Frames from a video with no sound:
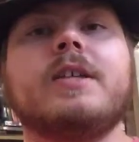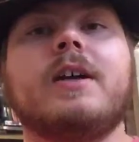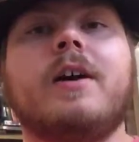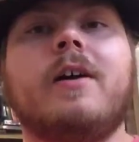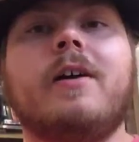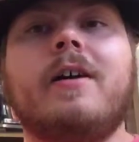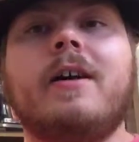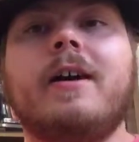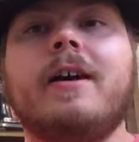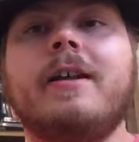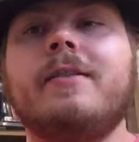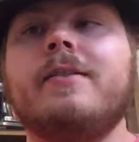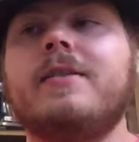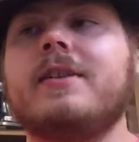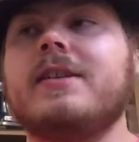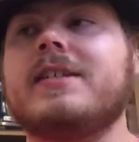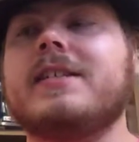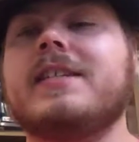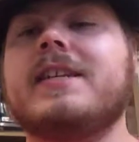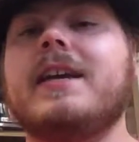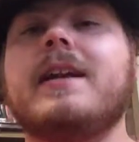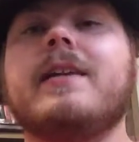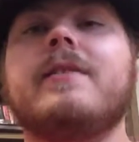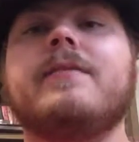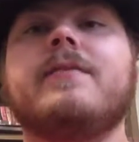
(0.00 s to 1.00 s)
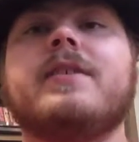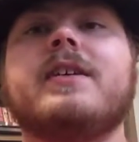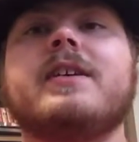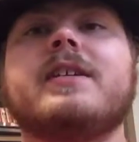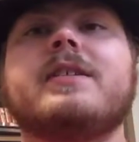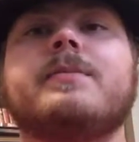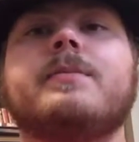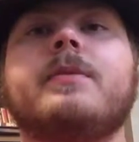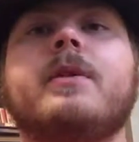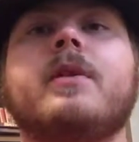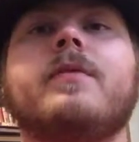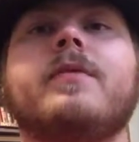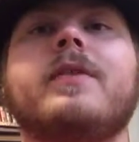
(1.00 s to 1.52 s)
was on the set of
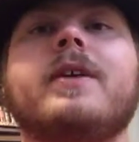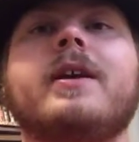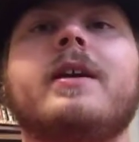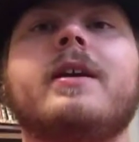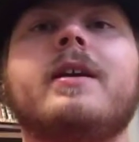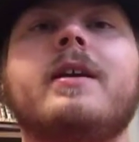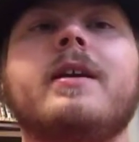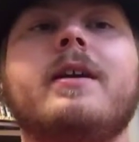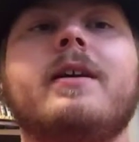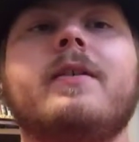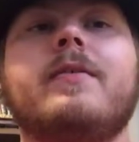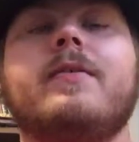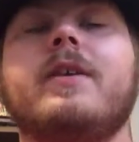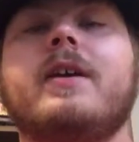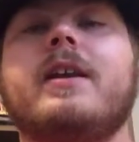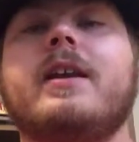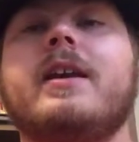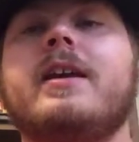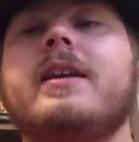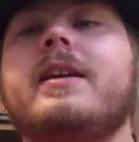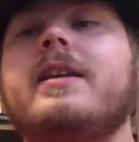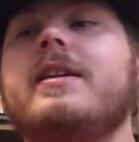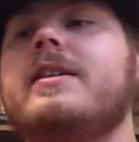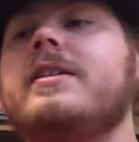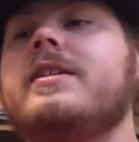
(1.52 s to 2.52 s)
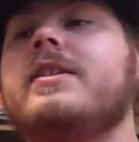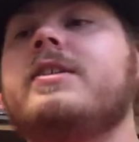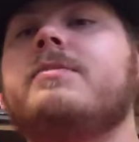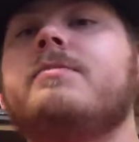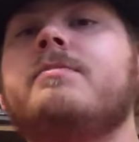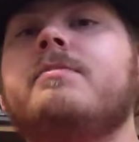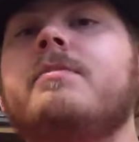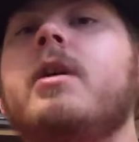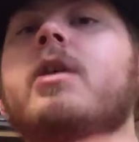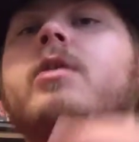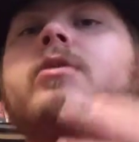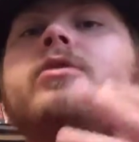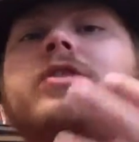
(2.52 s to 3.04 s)
this movie that he is
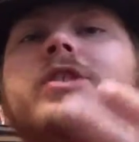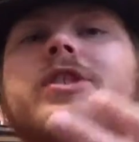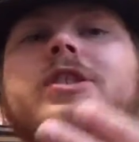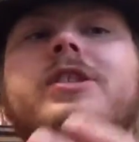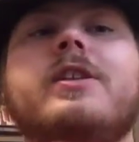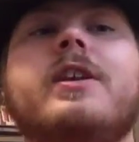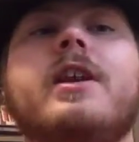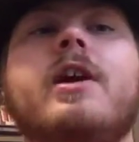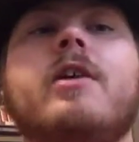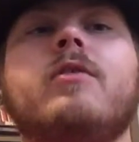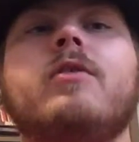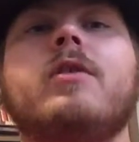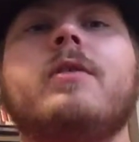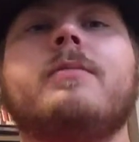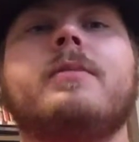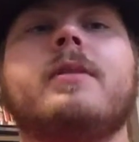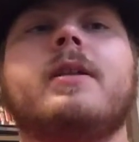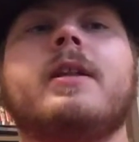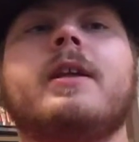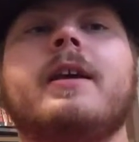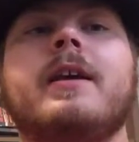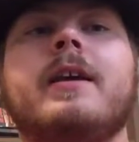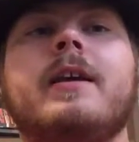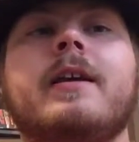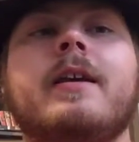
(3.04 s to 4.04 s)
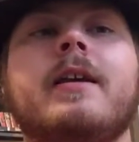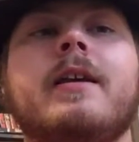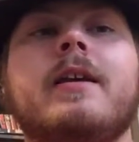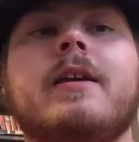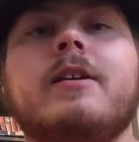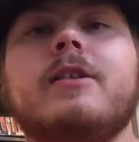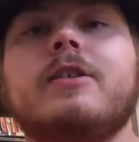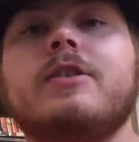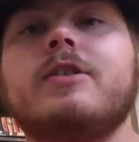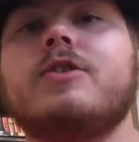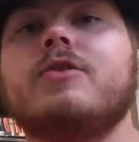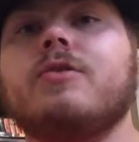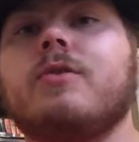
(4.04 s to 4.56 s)
most notably
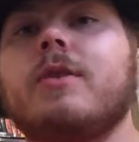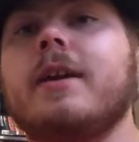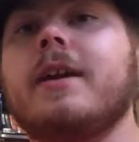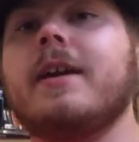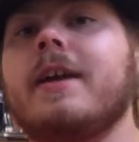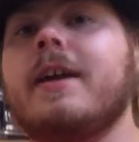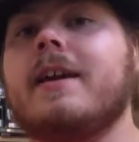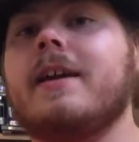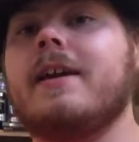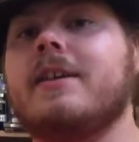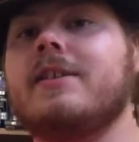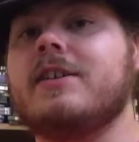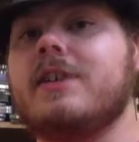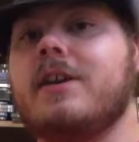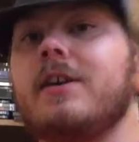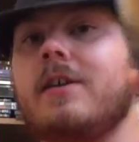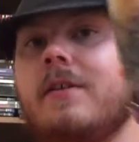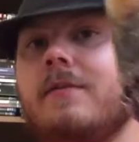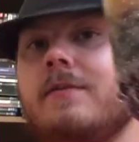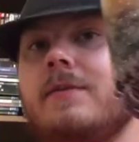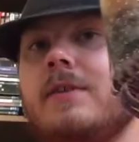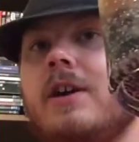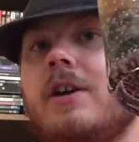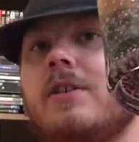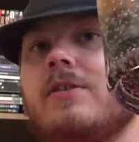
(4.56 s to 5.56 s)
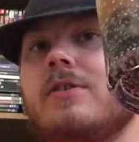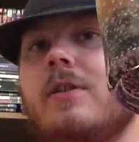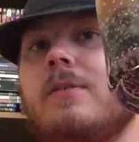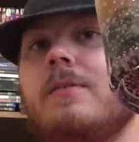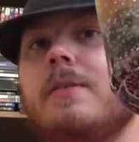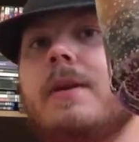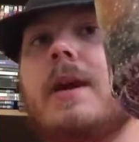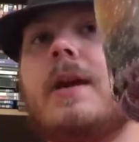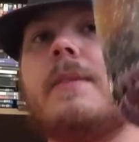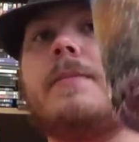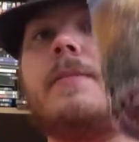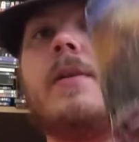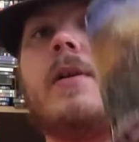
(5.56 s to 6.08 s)
drinking a ton of Dr.
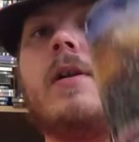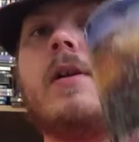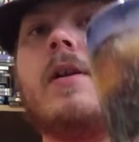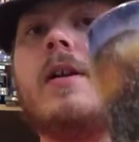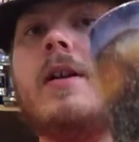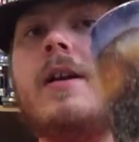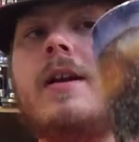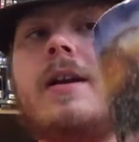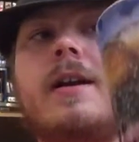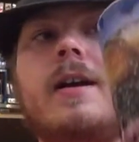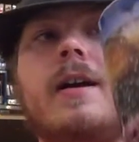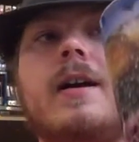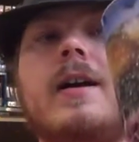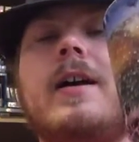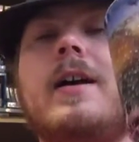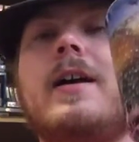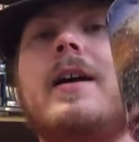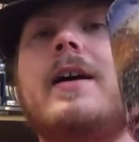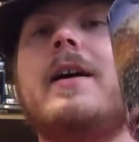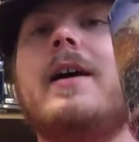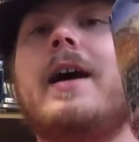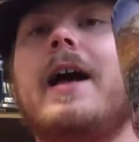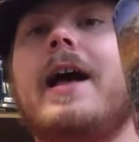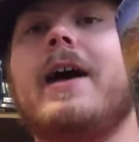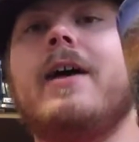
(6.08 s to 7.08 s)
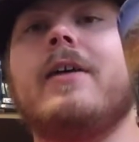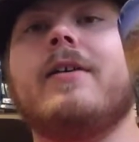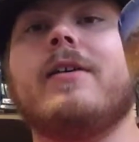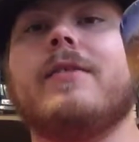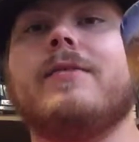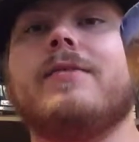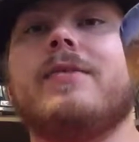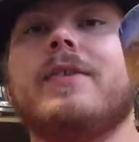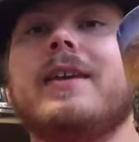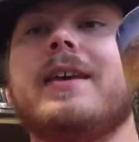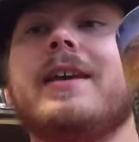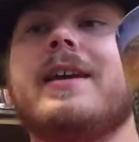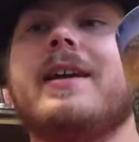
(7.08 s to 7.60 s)
Pepper out
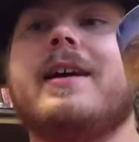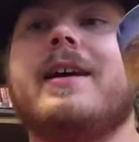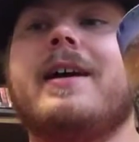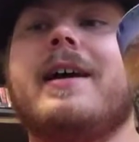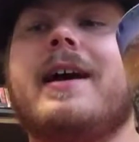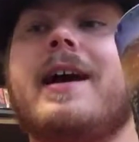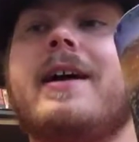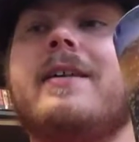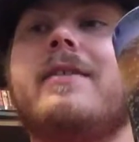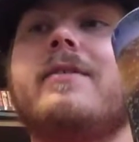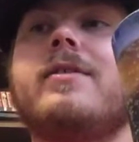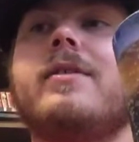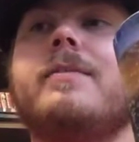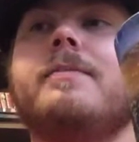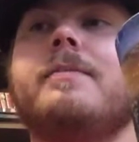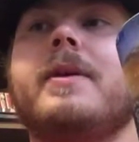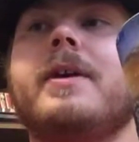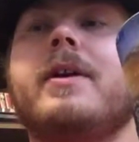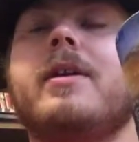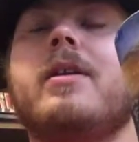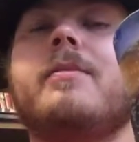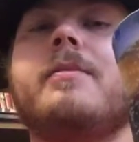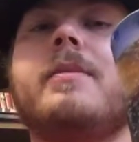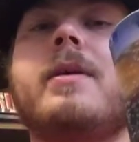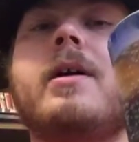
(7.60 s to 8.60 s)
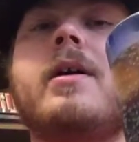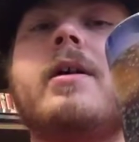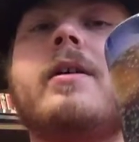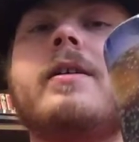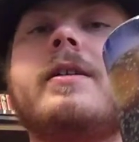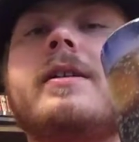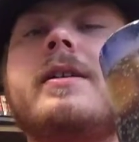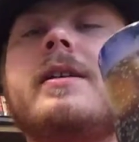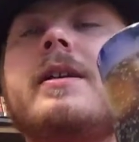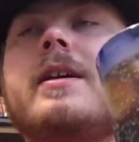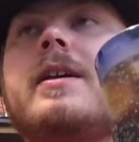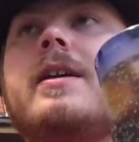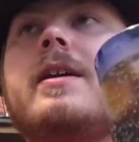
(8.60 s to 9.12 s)
of the beer
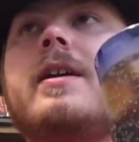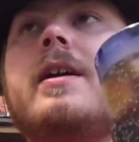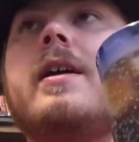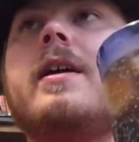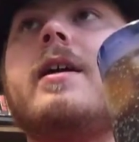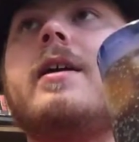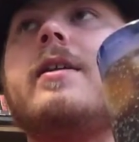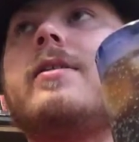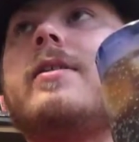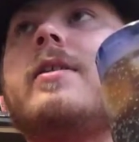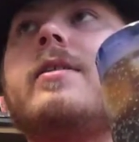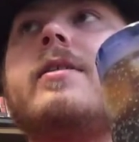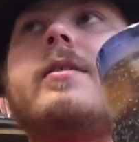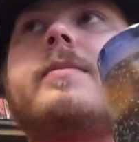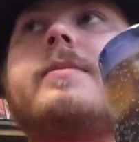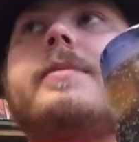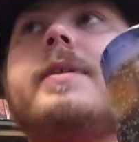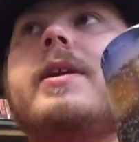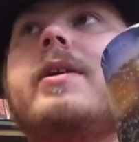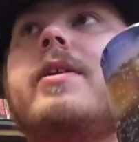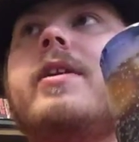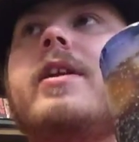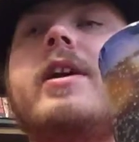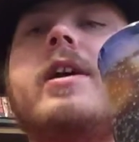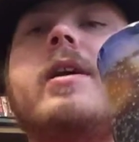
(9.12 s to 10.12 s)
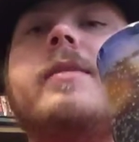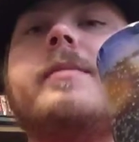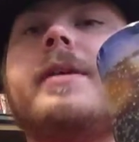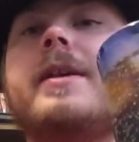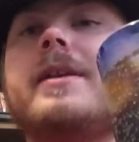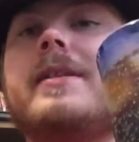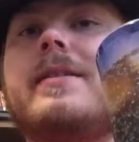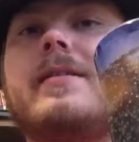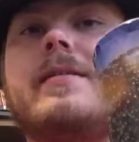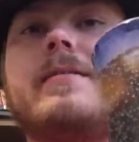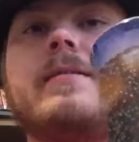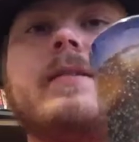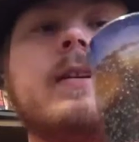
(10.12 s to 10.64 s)
mug, the beer
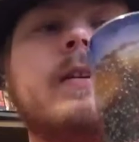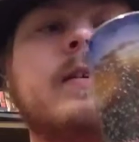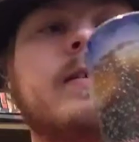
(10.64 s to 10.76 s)
helmet